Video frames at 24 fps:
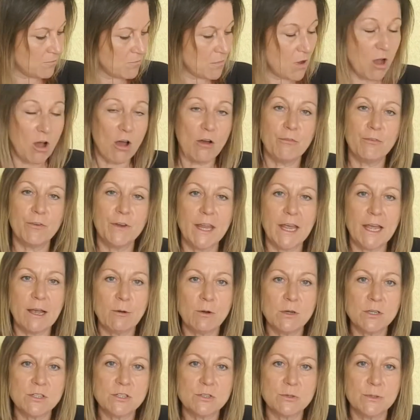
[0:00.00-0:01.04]
half an
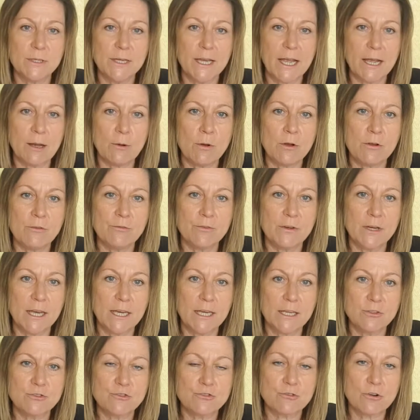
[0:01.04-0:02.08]
hour to an hour to let
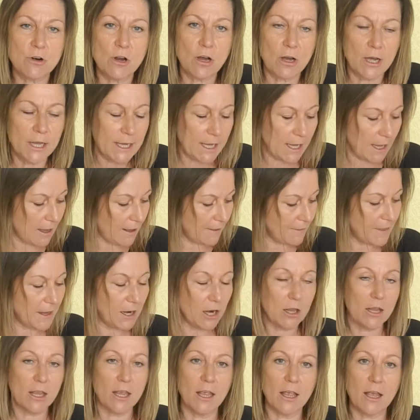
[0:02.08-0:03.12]
it dry, and then
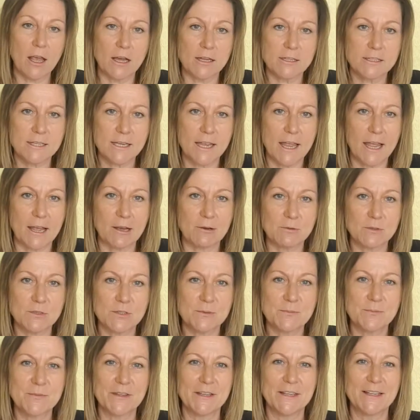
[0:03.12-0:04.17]
I can cut it out.
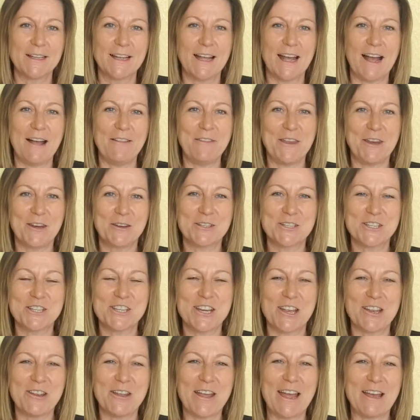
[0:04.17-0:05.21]
And then I'm going to
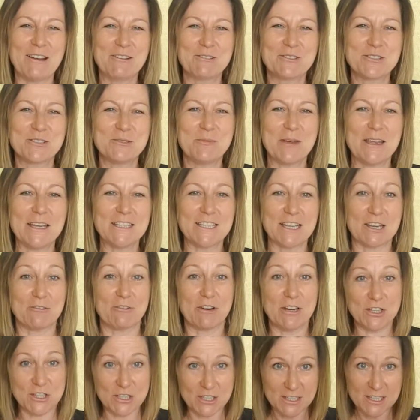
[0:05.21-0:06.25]
show you how to make
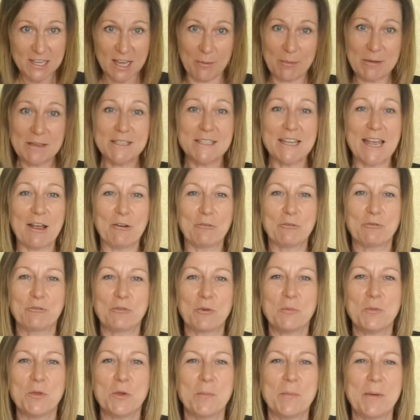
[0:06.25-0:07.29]
decorations coming down
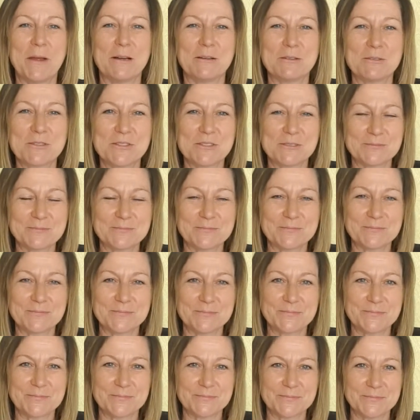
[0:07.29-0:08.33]
from your belt.
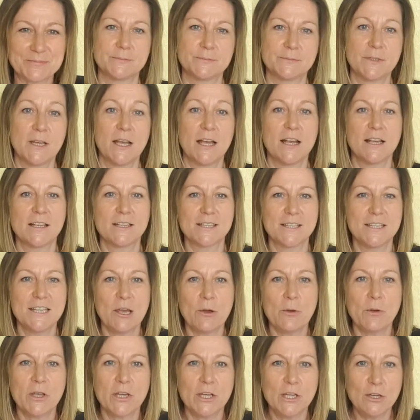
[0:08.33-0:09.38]
So
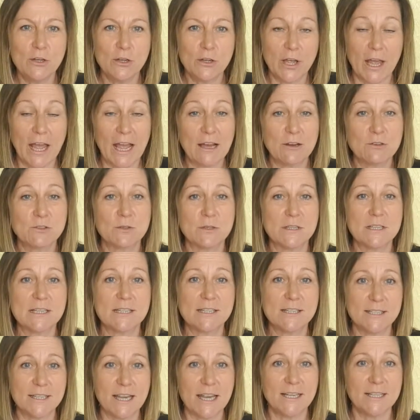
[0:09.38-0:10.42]
now I'm going to look at how to
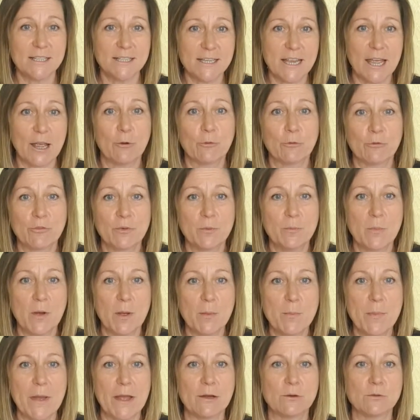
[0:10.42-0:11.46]
extend down from my
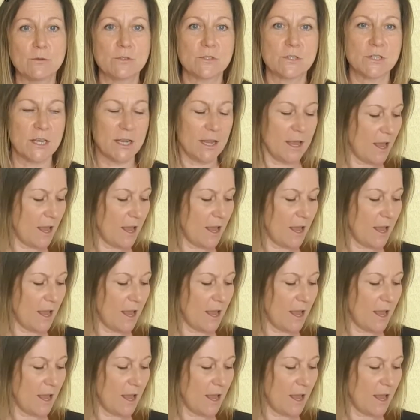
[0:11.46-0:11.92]
belt.